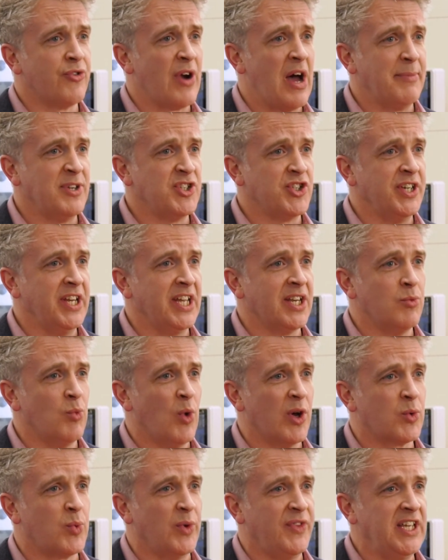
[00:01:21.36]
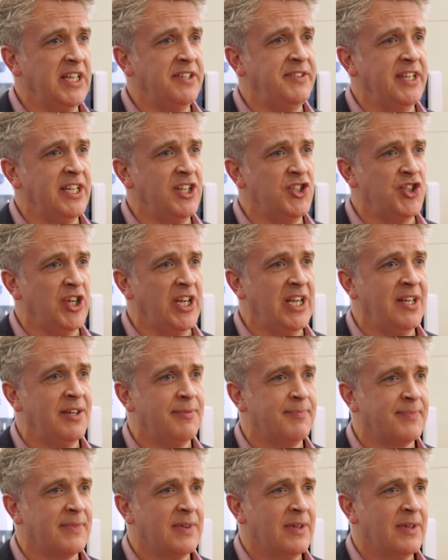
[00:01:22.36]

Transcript: RAM engineering worked with ETG,